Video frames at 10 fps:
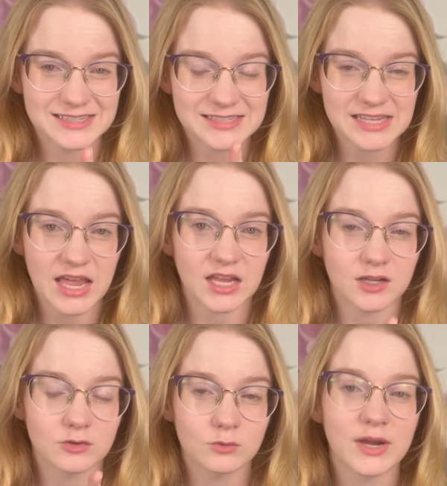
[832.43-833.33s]

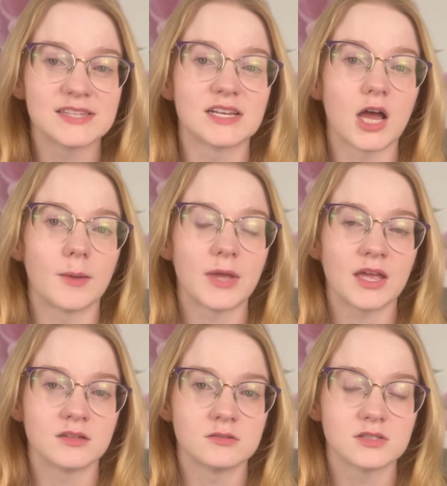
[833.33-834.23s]
saying, "Raise it up
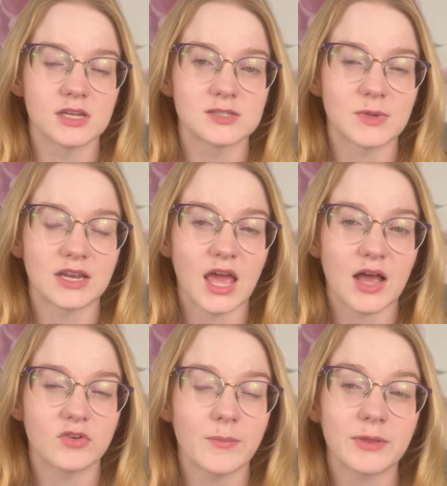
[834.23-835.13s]
and slice me in
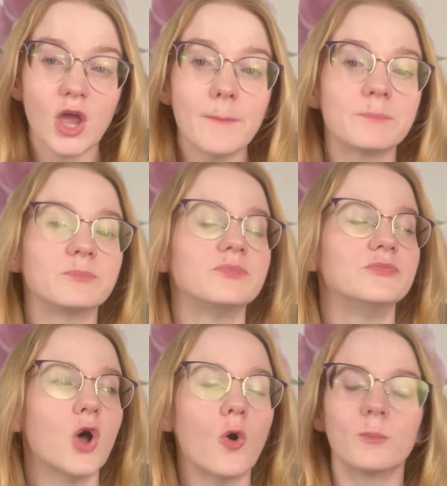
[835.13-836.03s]
half." I'm like, yep,
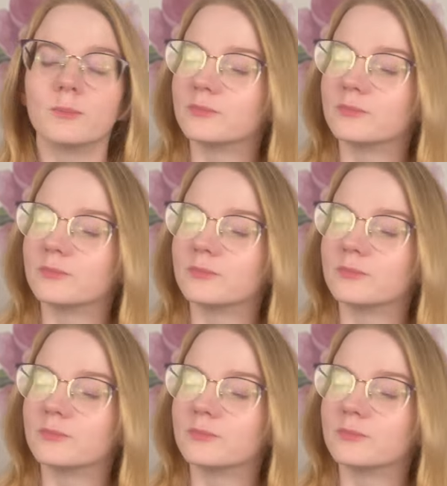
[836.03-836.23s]
nope.